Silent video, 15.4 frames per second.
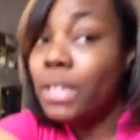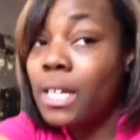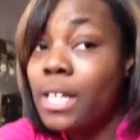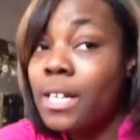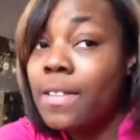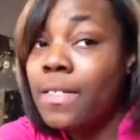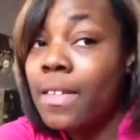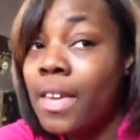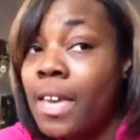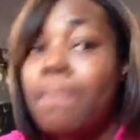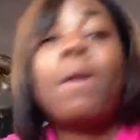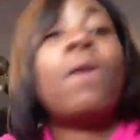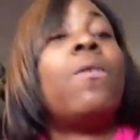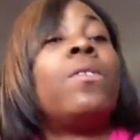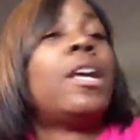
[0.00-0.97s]
to get another
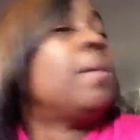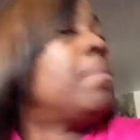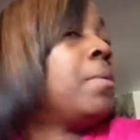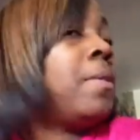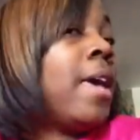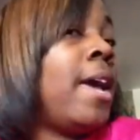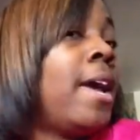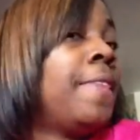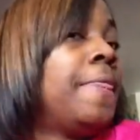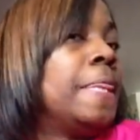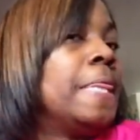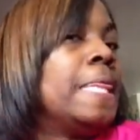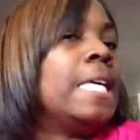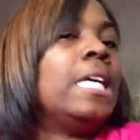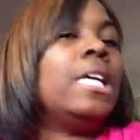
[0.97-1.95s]
chemo on April the 8th.
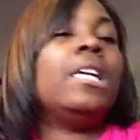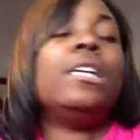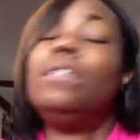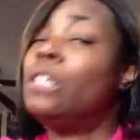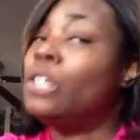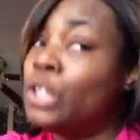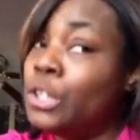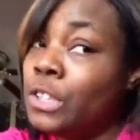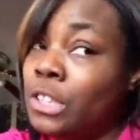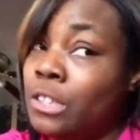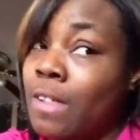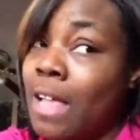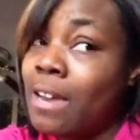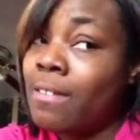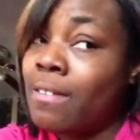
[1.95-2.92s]
The jury's
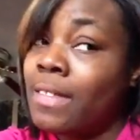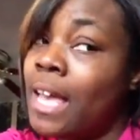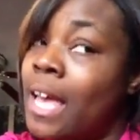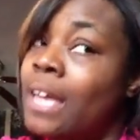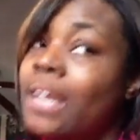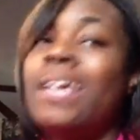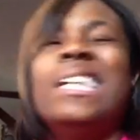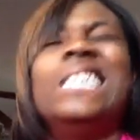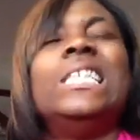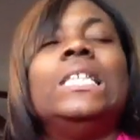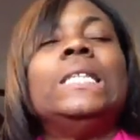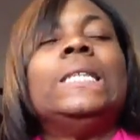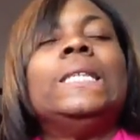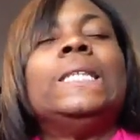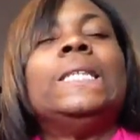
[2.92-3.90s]
still out on that.
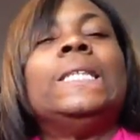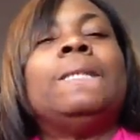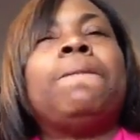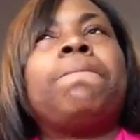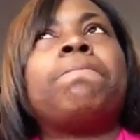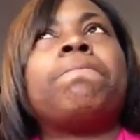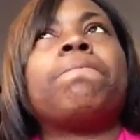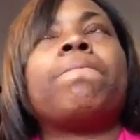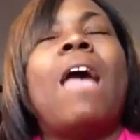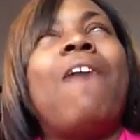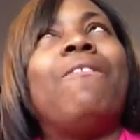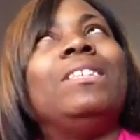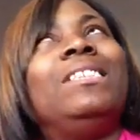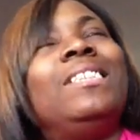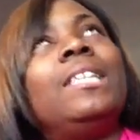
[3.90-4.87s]
I
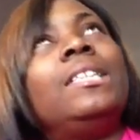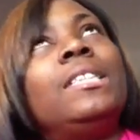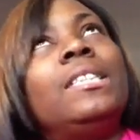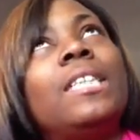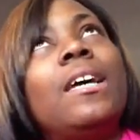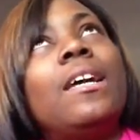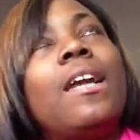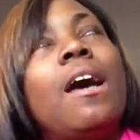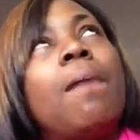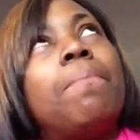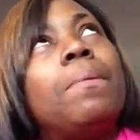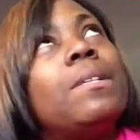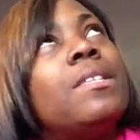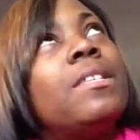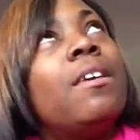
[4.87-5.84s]
was dead set up
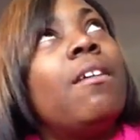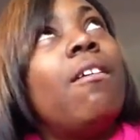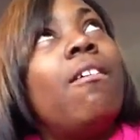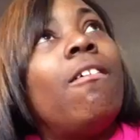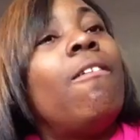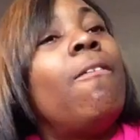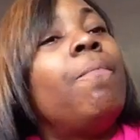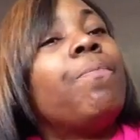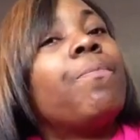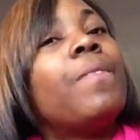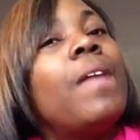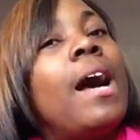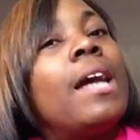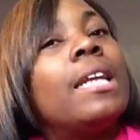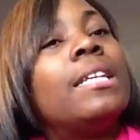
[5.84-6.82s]
until,
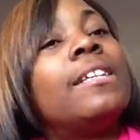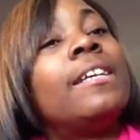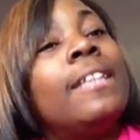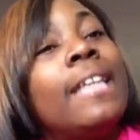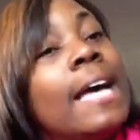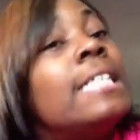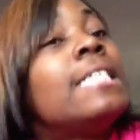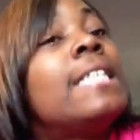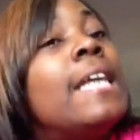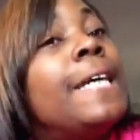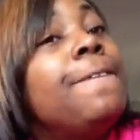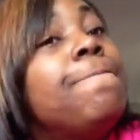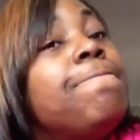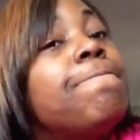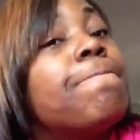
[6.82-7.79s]
honestly, last
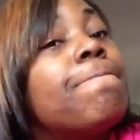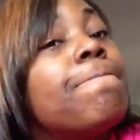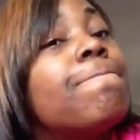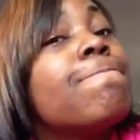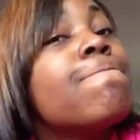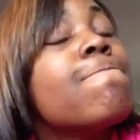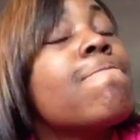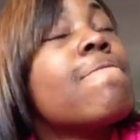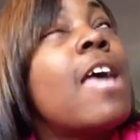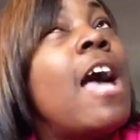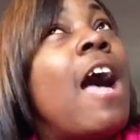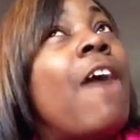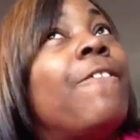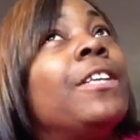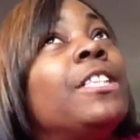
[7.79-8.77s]
night.
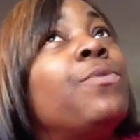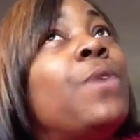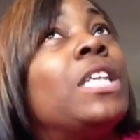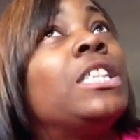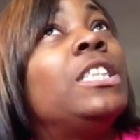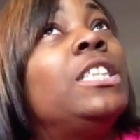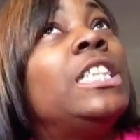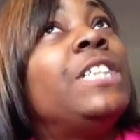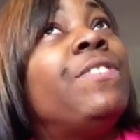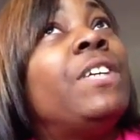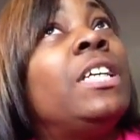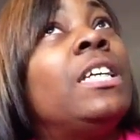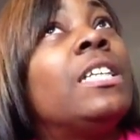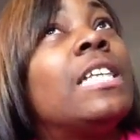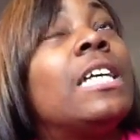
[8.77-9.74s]
I was watching TV
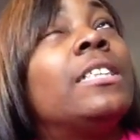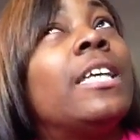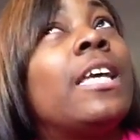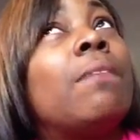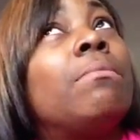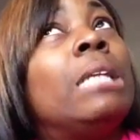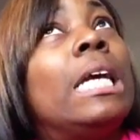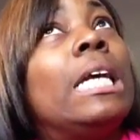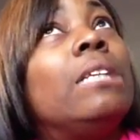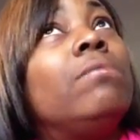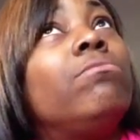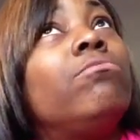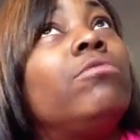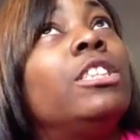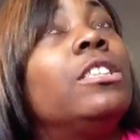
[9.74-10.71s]
because I stay up late
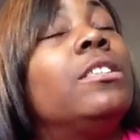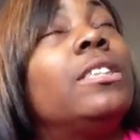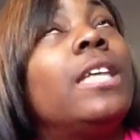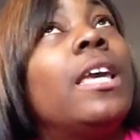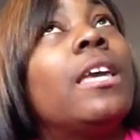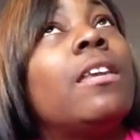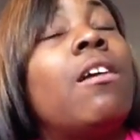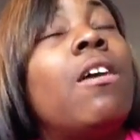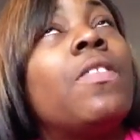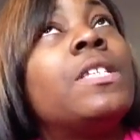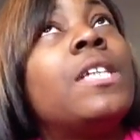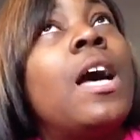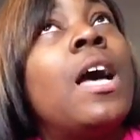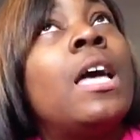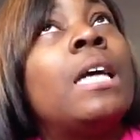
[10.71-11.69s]
just thinking all the
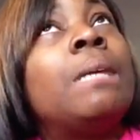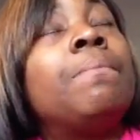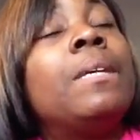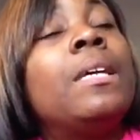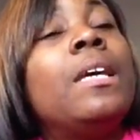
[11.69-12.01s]
time.